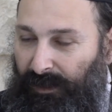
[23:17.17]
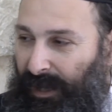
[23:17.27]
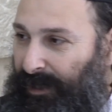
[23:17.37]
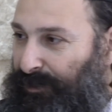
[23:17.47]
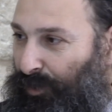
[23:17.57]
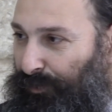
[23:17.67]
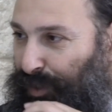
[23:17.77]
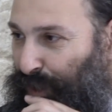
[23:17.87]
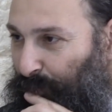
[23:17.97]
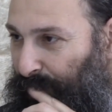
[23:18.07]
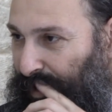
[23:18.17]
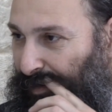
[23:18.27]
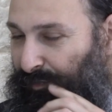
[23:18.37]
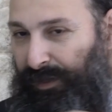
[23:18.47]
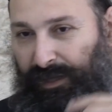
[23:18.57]
And don't think
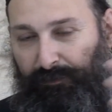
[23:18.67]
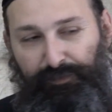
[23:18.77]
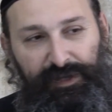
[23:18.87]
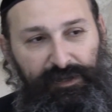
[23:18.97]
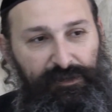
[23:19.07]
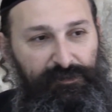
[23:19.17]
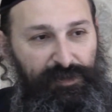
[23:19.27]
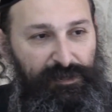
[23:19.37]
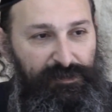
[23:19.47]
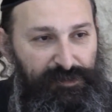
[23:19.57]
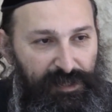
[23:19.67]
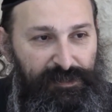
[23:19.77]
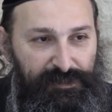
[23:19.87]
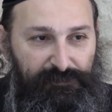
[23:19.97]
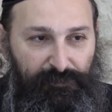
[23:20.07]
big. Thinking big then
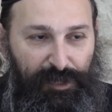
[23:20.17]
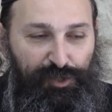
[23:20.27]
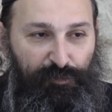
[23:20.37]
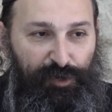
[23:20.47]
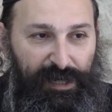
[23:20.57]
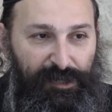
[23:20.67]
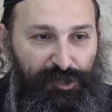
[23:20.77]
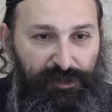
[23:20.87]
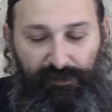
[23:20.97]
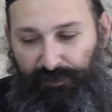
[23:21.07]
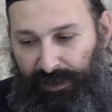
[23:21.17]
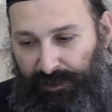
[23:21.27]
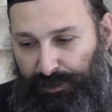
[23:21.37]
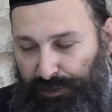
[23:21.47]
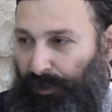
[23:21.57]
takes much more energy.
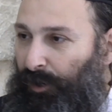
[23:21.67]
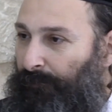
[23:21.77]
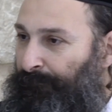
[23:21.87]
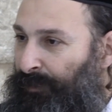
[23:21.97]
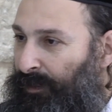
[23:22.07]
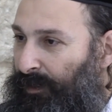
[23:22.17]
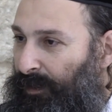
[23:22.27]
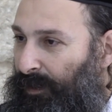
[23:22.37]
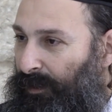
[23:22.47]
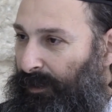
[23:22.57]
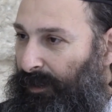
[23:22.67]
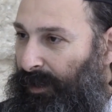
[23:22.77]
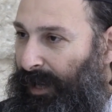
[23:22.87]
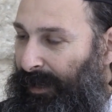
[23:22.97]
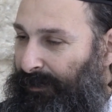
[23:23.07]
Think small.
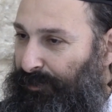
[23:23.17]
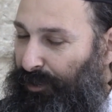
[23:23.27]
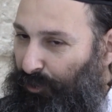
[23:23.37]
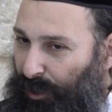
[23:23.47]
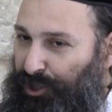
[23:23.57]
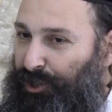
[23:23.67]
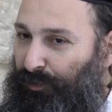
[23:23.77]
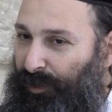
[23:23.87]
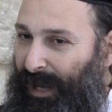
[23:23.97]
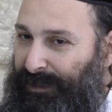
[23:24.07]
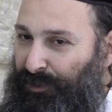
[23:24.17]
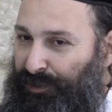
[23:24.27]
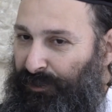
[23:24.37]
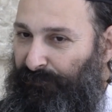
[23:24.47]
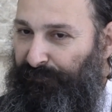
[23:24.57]
And the question you want to ask
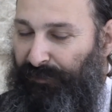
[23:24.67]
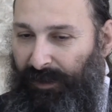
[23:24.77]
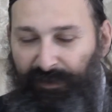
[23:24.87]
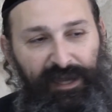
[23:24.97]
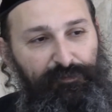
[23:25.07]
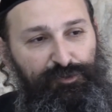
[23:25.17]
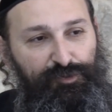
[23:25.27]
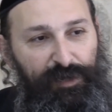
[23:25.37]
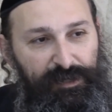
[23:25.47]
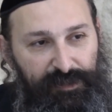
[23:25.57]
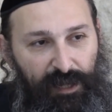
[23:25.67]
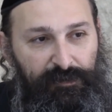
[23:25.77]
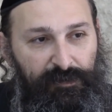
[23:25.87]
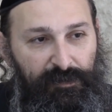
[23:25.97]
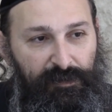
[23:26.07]
yourself, am I able to get it done?